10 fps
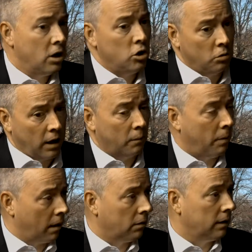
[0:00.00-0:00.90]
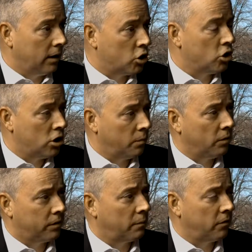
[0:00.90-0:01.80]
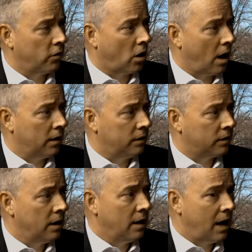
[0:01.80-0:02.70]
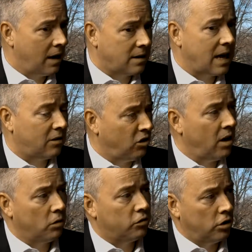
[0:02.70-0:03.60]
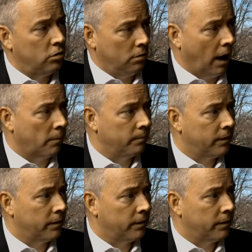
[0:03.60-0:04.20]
you get a better relationship with some of your colleagues, and it takes years to do that.